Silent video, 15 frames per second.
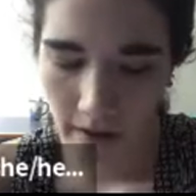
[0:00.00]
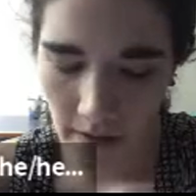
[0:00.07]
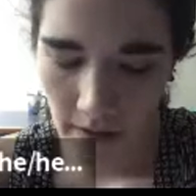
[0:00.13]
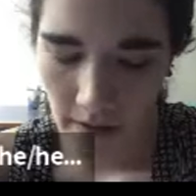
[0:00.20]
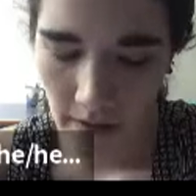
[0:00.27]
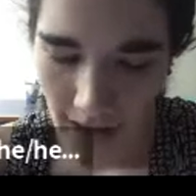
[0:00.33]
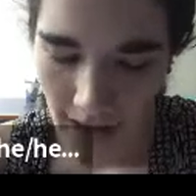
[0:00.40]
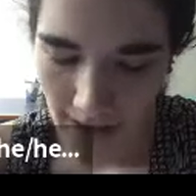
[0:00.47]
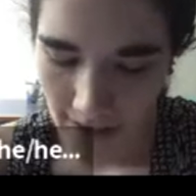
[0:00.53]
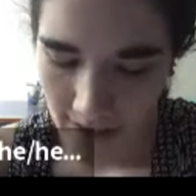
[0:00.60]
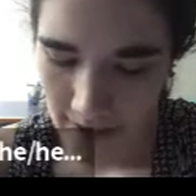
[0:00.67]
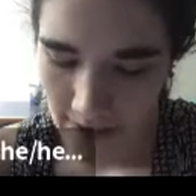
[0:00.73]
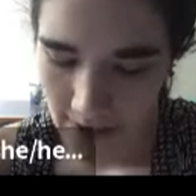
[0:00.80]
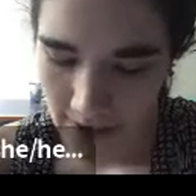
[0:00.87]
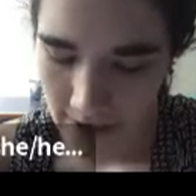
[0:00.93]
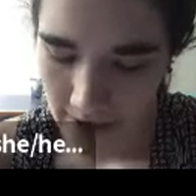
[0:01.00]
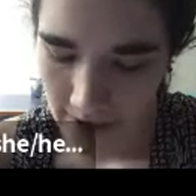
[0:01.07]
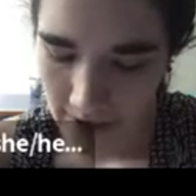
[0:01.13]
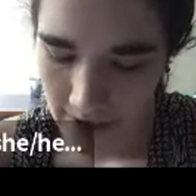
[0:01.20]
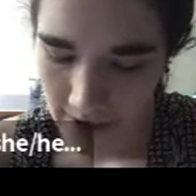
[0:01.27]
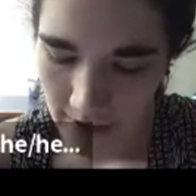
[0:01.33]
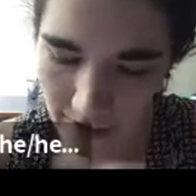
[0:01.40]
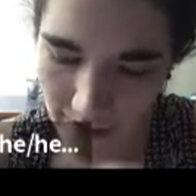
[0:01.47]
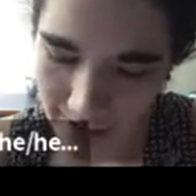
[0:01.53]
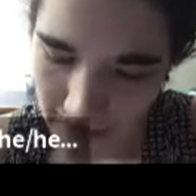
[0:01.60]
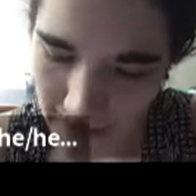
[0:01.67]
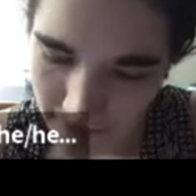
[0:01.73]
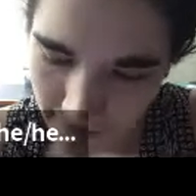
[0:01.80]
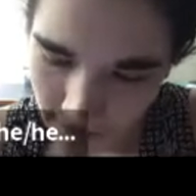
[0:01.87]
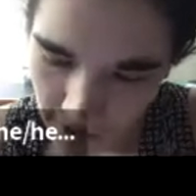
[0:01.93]
part of that, or a
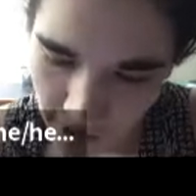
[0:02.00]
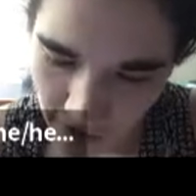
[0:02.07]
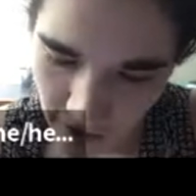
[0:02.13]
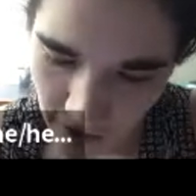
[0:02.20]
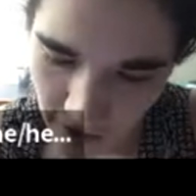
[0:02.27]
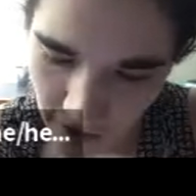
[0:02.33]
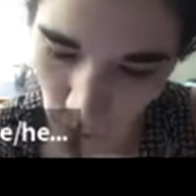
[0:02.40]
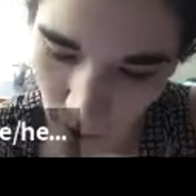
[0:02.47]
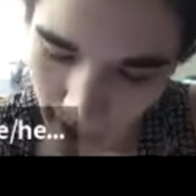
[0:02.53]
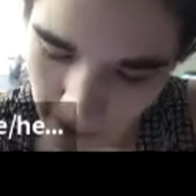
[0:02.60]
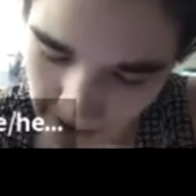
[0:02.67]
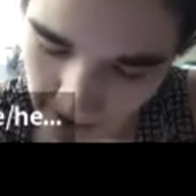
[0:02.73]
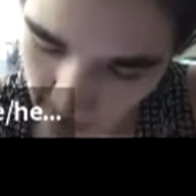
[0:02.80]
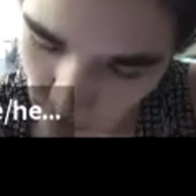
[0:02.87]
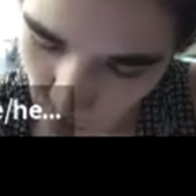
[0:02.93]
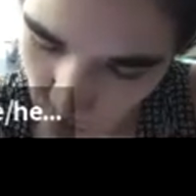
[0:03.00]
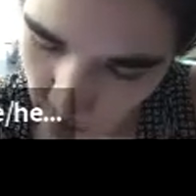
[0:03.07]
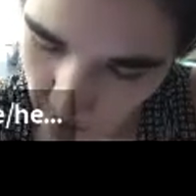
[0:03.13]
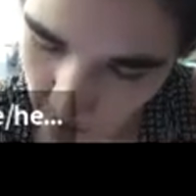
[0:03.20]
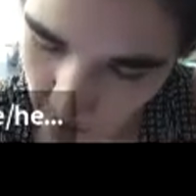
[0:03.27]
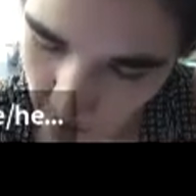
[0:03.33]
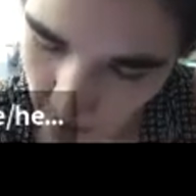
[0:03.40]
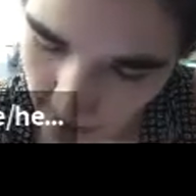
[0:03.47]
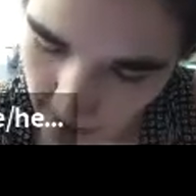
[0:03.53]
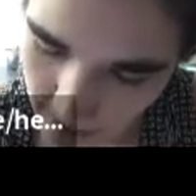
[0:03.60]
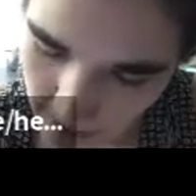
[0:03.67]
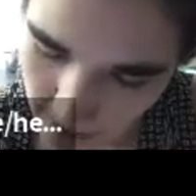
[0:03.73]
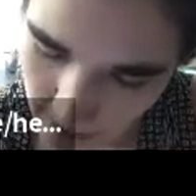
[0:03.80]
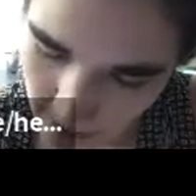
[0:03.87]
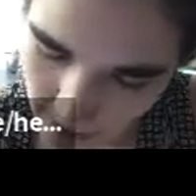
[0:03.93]
key feature in why this
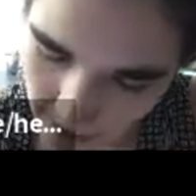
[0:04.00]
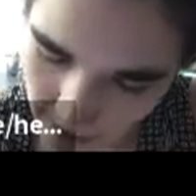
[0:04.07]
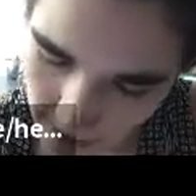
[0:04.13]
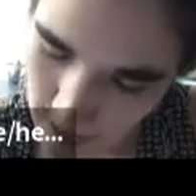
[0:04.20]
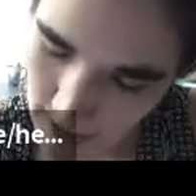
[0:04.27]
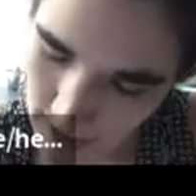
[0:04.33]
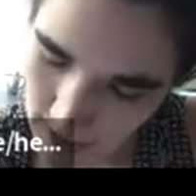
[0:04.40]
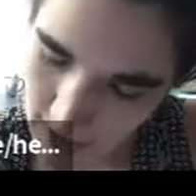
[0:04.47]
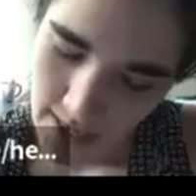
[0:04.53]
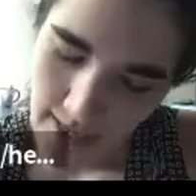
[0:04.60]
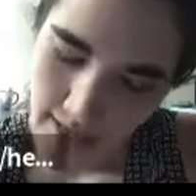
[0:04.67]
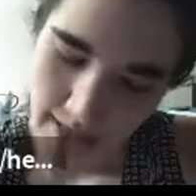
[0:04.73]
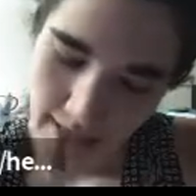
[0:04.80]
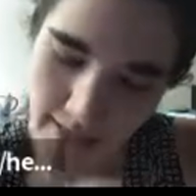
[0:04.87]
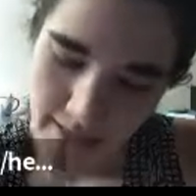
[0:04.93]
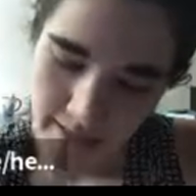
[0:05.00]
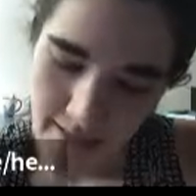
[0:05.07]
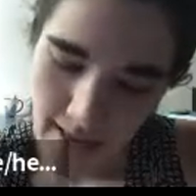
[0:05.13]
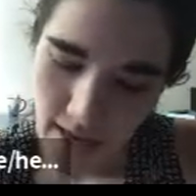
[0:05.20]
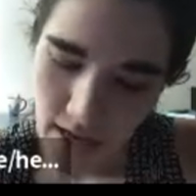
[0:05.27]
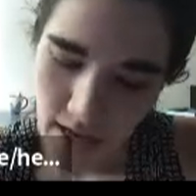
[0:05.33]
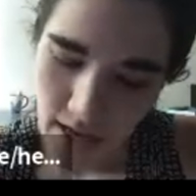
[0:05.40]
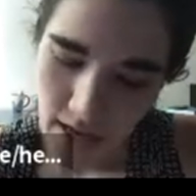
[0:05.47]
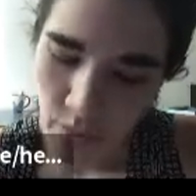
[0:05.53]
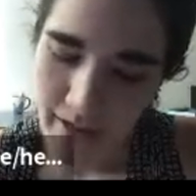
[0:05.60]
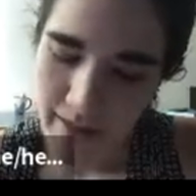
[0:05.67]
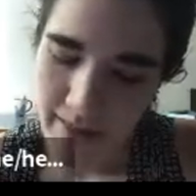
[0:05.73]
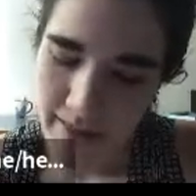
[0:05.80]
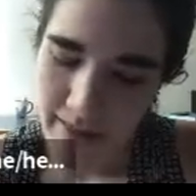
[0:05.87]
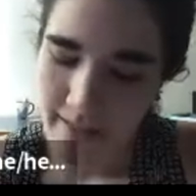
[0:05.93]
works, is that
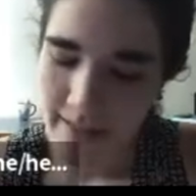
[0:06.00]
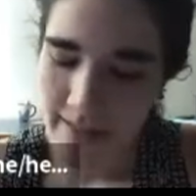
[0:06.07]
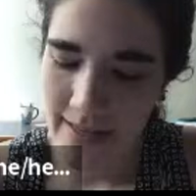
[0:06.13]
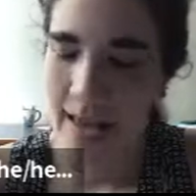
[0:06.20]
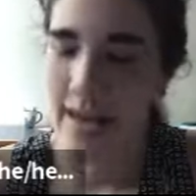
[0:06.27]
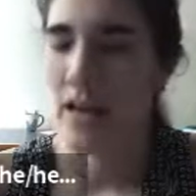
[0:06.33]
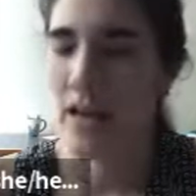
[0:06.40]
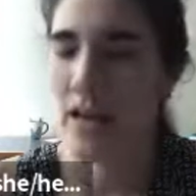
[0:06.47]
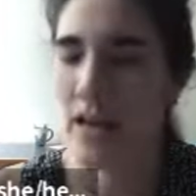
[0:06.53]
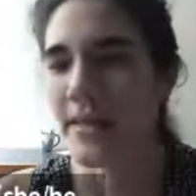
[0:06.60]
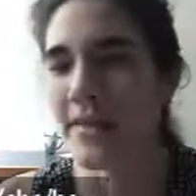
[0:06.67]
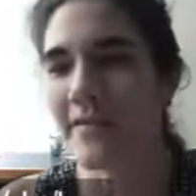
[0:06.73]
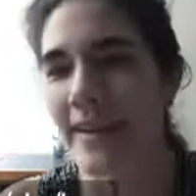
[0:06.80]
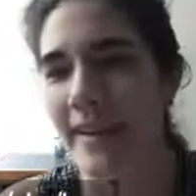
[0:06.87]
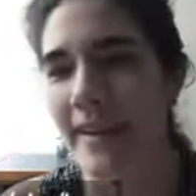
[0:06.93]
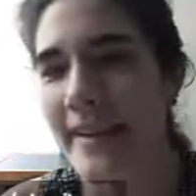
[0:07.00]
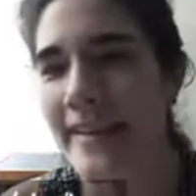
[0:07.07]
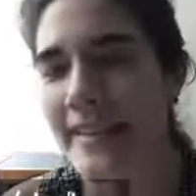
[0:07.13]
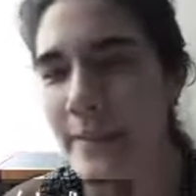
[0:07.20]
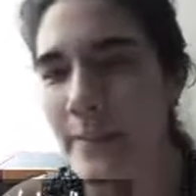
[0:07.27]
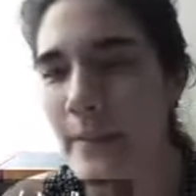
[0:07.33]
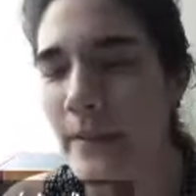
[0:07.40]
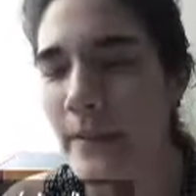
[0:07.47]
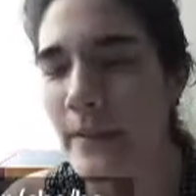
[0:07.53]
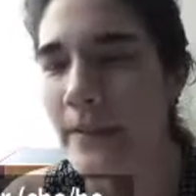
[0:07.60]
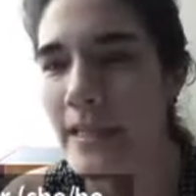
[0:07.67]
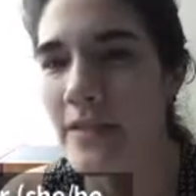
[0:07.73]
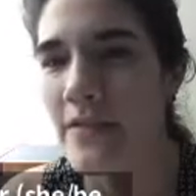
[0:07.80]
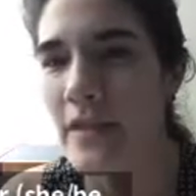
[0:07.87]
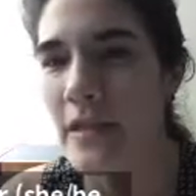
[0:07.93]
we're in this setting with a very simple,
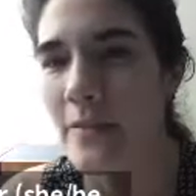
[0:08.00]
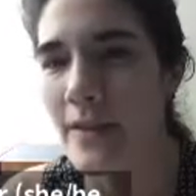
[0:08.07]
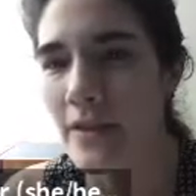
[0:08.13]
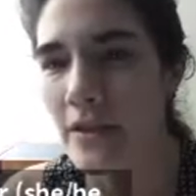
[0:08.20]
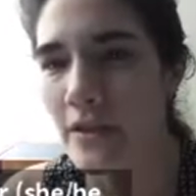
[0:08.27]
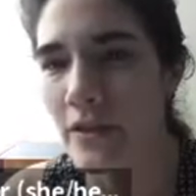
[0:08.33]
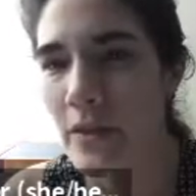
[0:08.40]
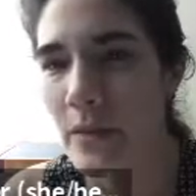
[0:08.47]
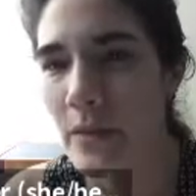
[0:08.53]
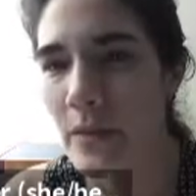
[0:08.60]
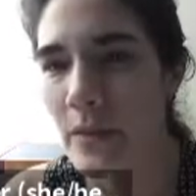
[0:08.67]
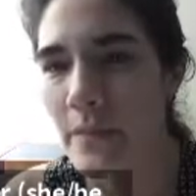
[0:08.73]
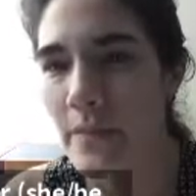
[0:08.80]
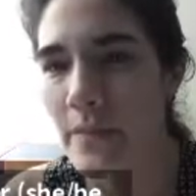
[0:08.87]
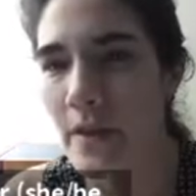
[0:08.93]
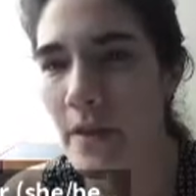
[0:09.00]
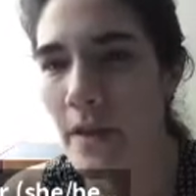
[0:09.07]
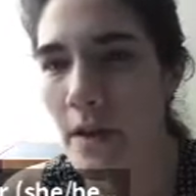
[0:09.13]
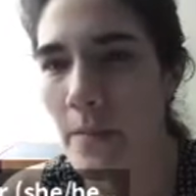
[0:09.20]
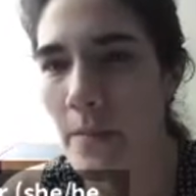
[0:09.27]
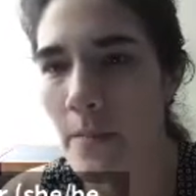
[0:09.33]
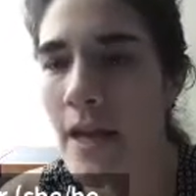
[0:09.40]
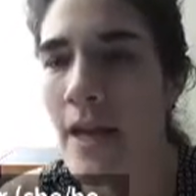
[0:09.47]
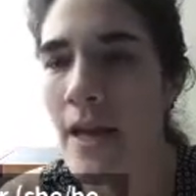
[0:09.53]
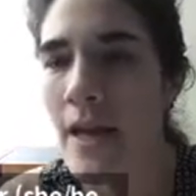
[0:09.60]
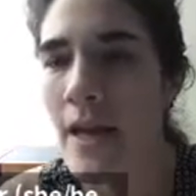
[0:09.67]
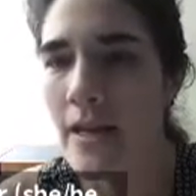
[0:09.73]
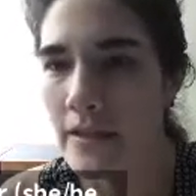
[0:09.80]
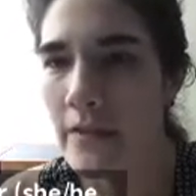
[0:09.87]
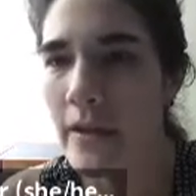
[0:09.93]
nice fundamental group.
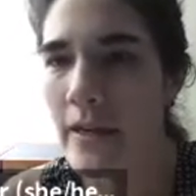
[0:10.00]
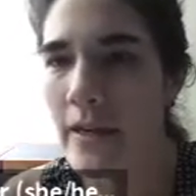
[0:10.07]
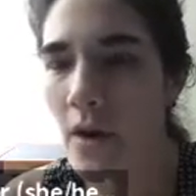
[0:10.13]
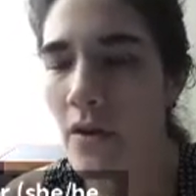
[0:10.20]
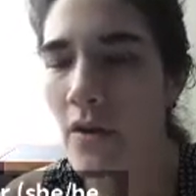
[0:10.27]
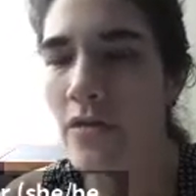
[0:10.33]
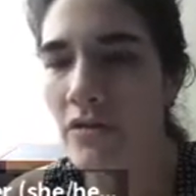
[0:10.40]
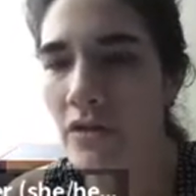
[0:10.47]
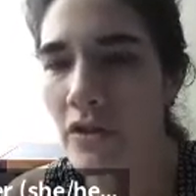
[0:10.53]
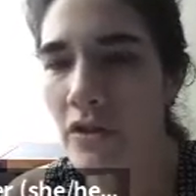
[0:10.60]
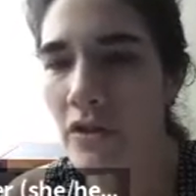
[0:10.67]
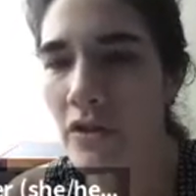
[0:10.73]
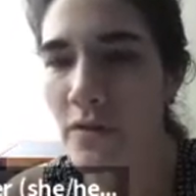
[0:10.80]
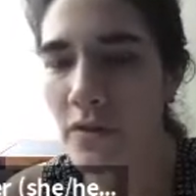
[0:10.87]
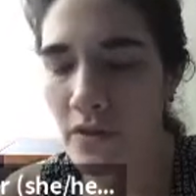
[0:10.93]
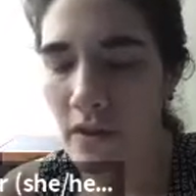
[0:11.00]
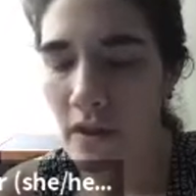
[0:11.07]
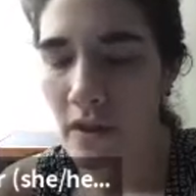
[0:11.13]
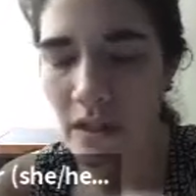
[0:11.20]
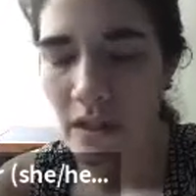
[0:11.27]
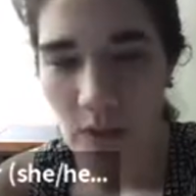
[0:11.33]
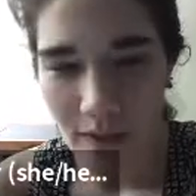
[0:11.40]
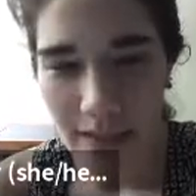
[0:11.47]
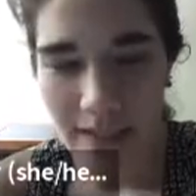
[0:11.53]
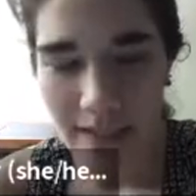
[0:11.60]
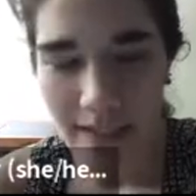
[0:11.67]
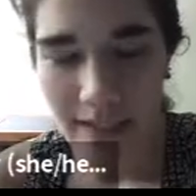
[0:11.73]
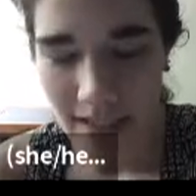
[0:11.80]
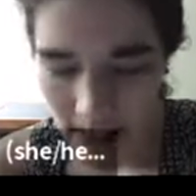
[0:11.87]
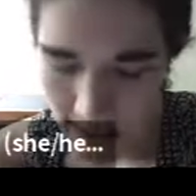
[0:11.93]
And so I know Aru
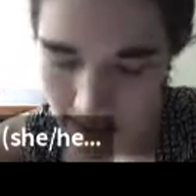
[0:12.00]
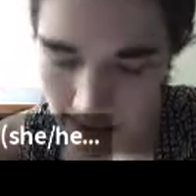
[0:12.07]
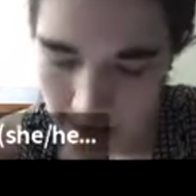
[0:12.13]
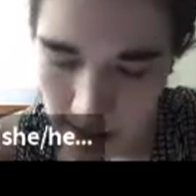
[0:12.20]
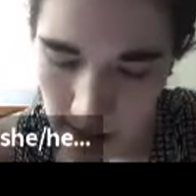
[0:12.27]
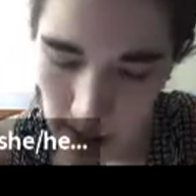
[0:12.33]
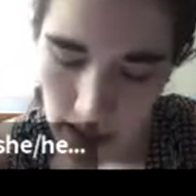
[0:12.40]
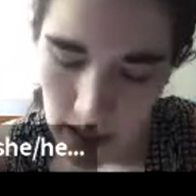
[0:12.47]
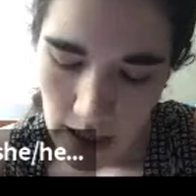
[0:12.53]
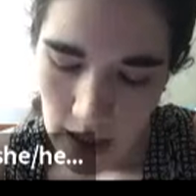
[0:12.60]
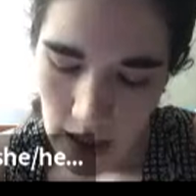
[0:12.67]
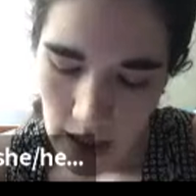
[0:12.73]
alluded to this,